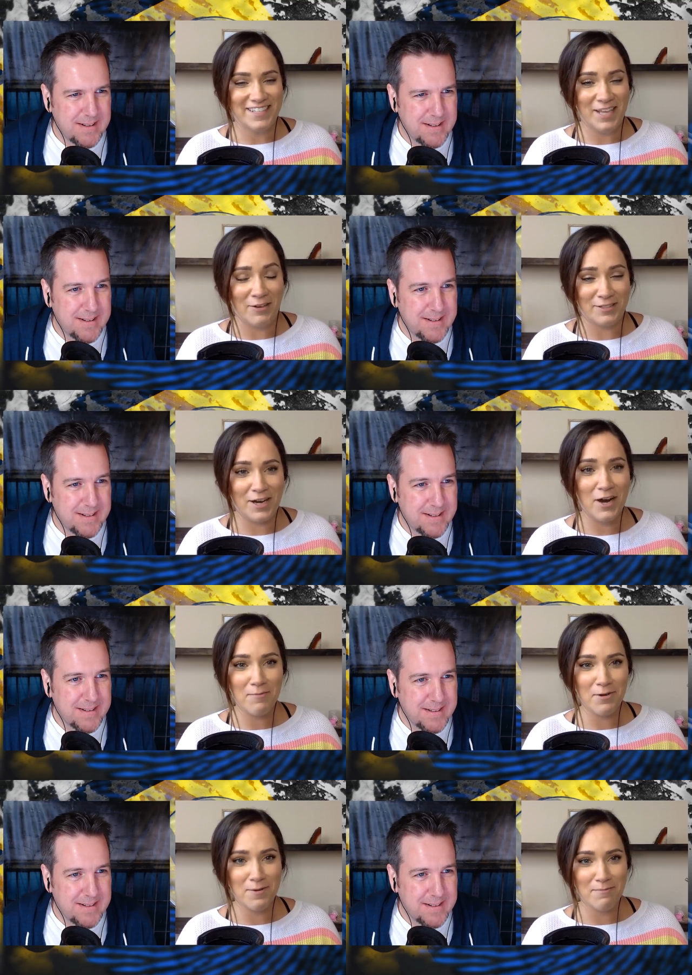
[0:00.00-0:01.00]
Speaker 1: terrible, but
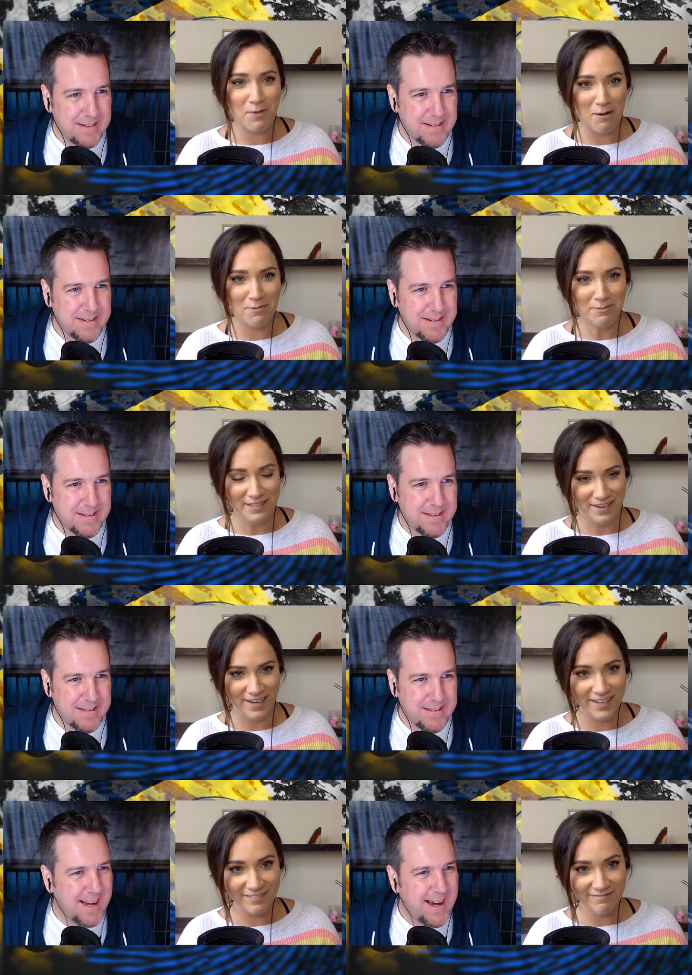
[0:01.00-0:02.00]
probably not.
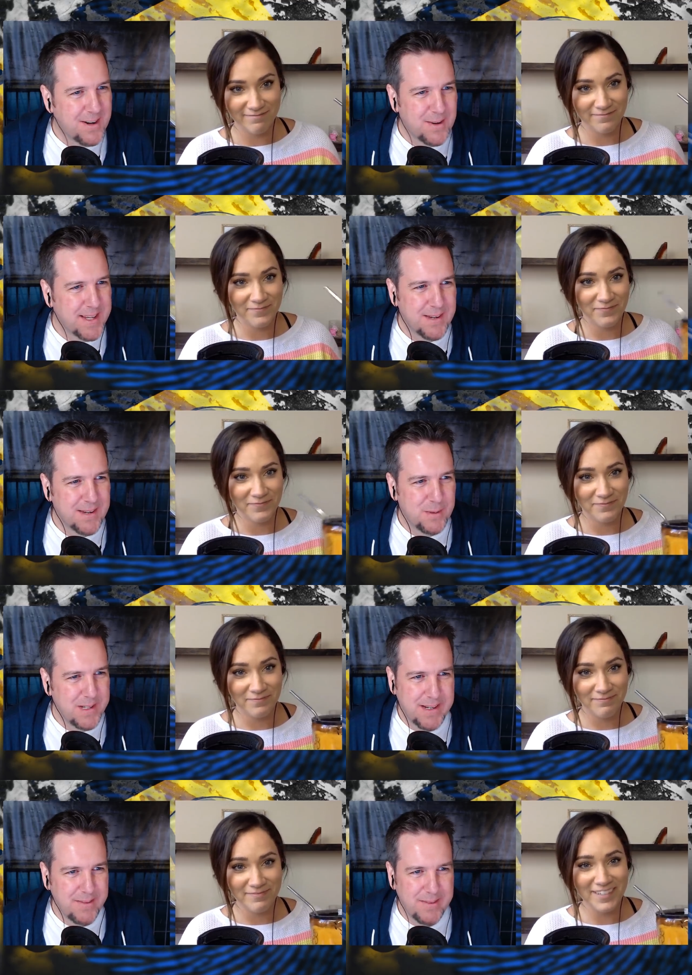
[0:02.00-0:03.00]
Speaker 2: Yeah, I don't think it would
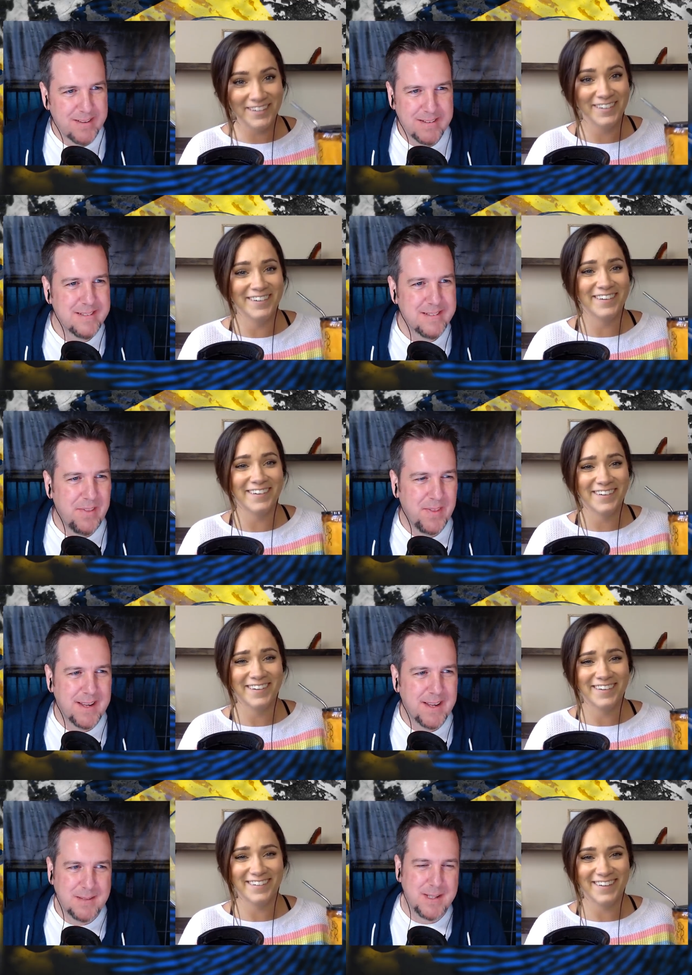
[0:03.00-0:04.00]
be either. I
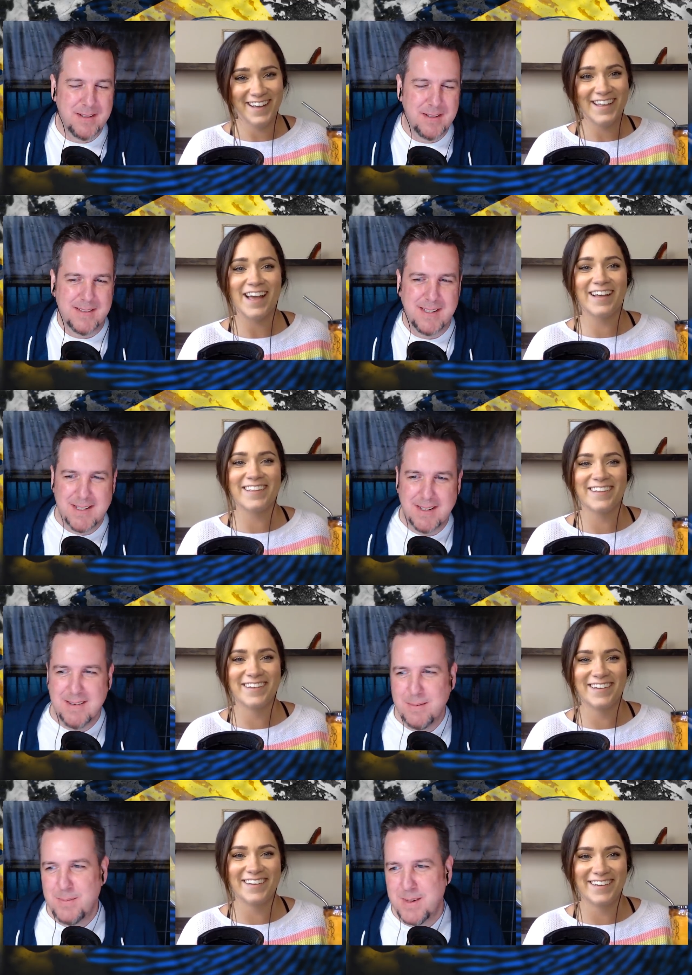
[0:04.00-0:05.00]
think it's going to be a little
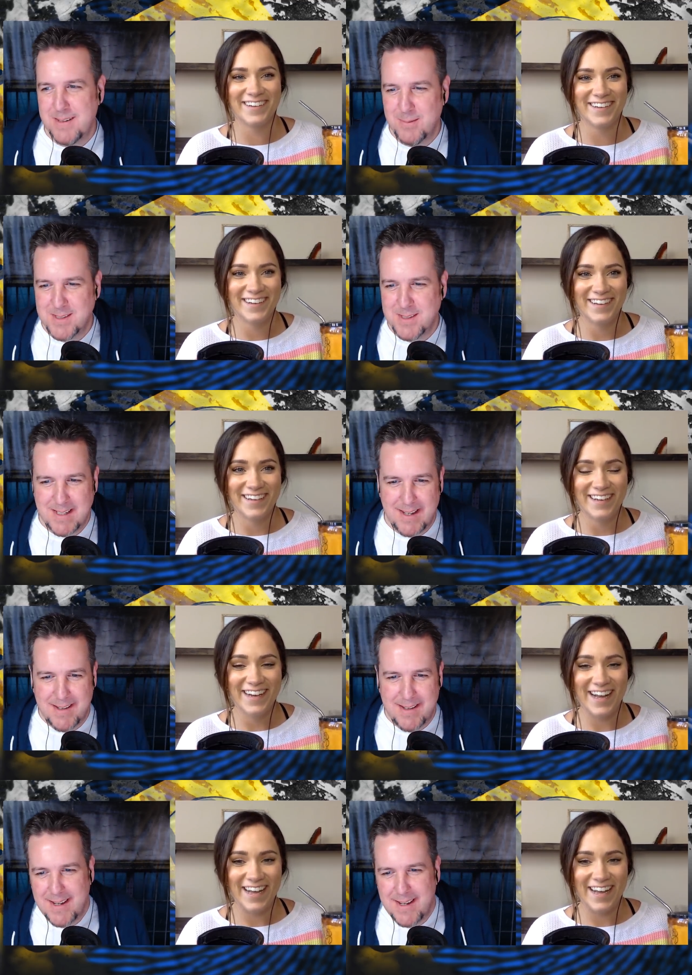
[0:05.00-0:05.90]
easier, but we'll see.